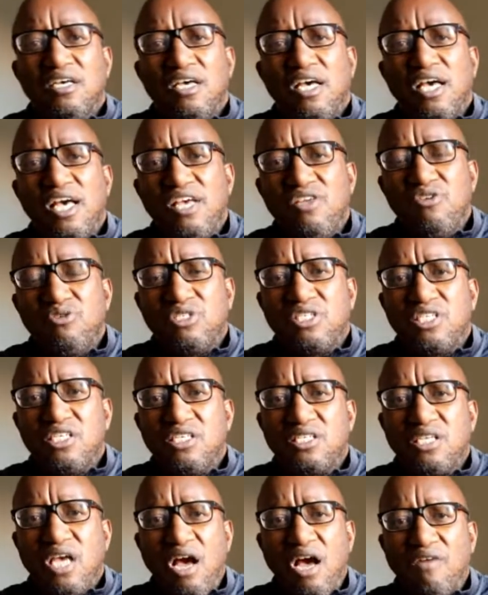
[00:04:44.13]
you
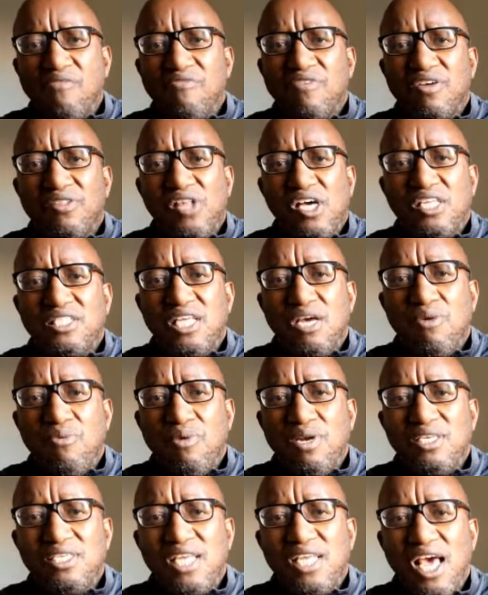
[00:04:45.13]
discover that they
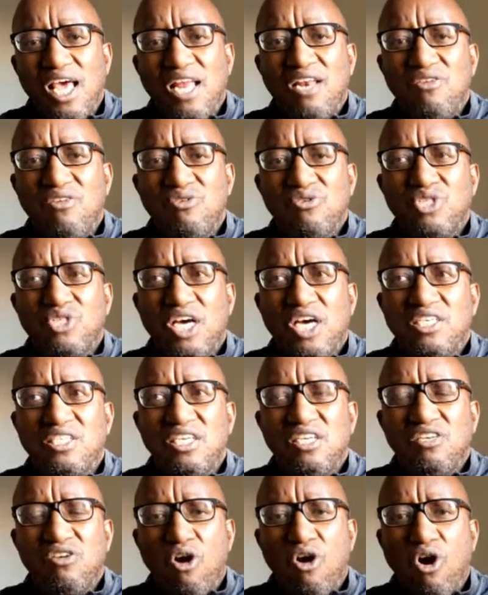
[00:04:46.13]
will tell you that
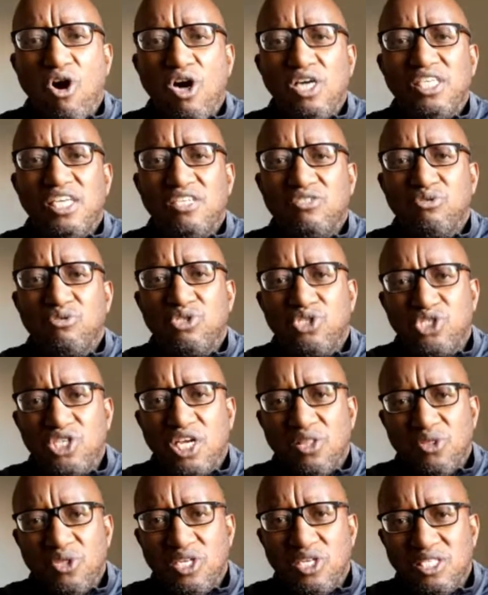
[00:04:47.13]
in order to
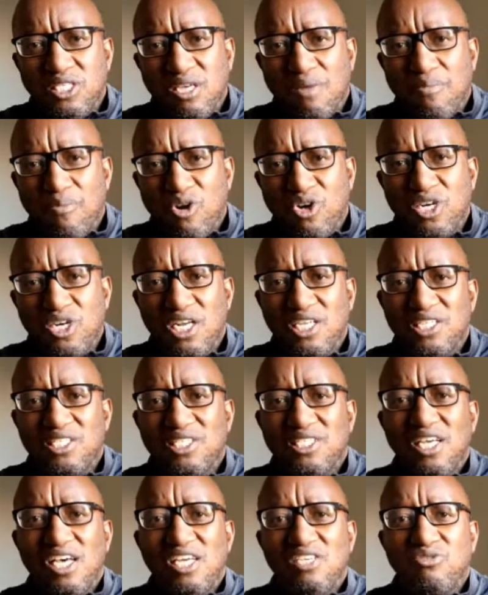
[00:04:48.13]
strengthen
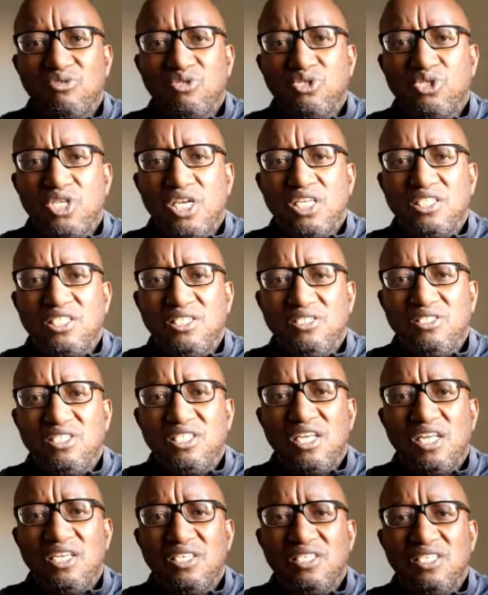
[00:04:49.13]
democracy and to
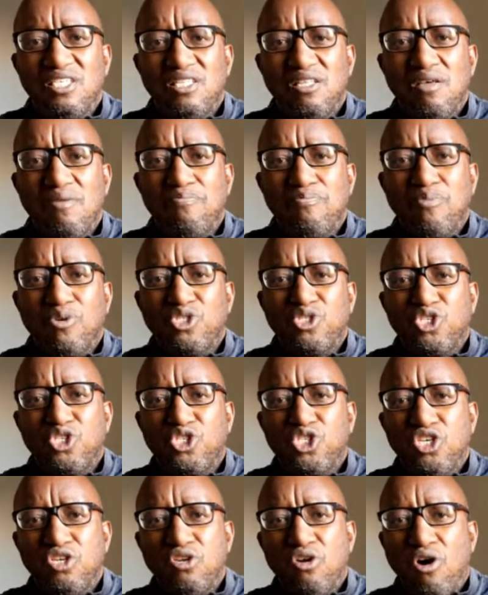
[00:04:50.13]
strengthen the
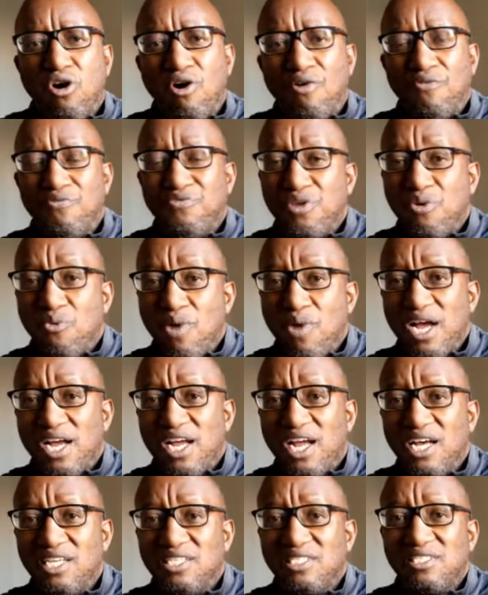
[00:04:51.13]
position of the
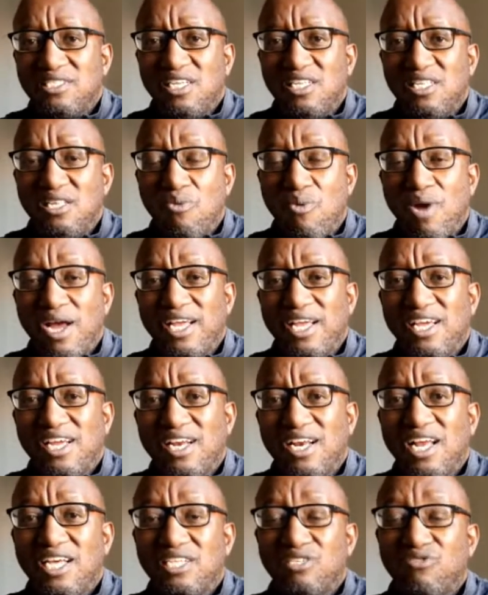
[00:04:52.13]
workers and the working
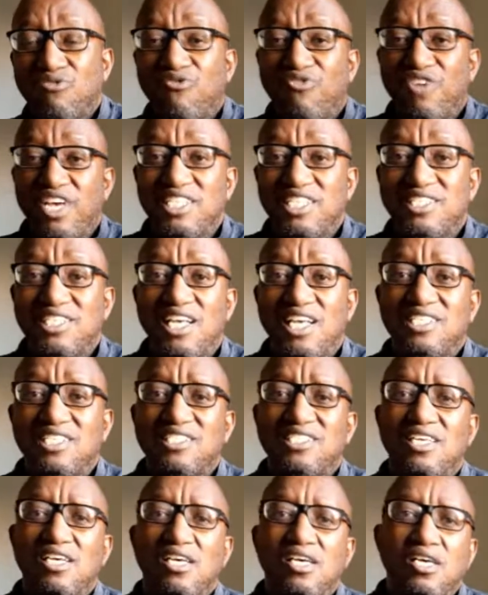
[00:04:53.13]
class
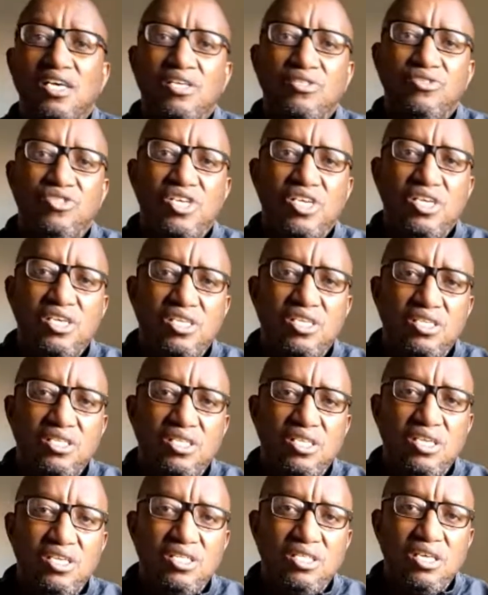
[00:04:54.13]
versus
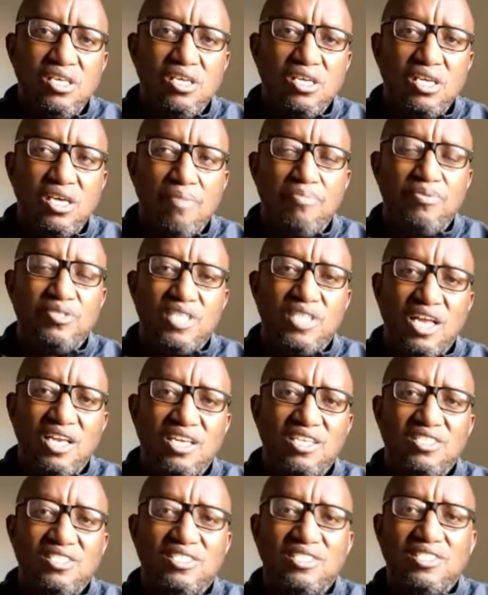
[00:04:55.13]
the
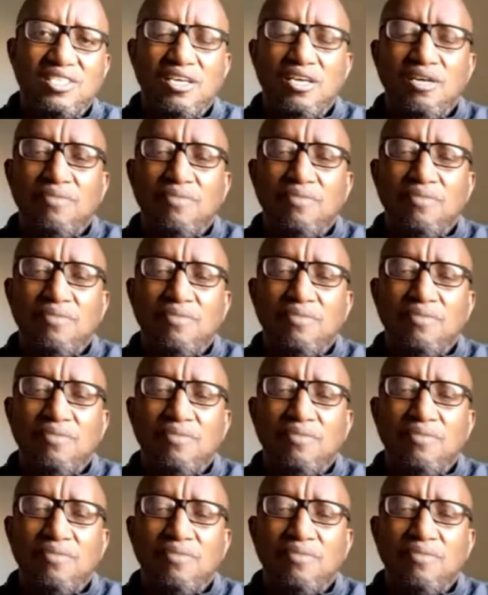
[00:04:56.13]
capitalists,